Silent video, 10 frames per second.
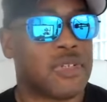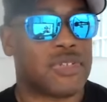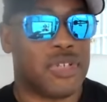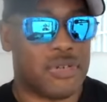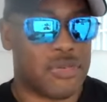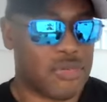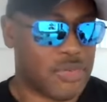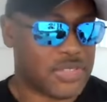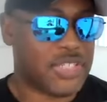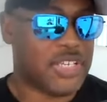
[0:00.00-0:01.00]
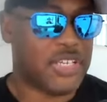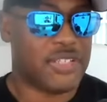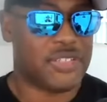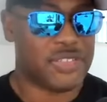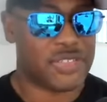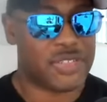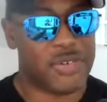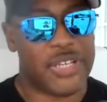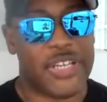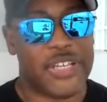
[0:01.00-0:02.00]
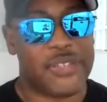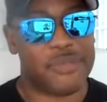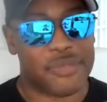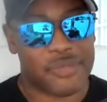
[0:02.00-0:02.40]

So once again, just go ahead.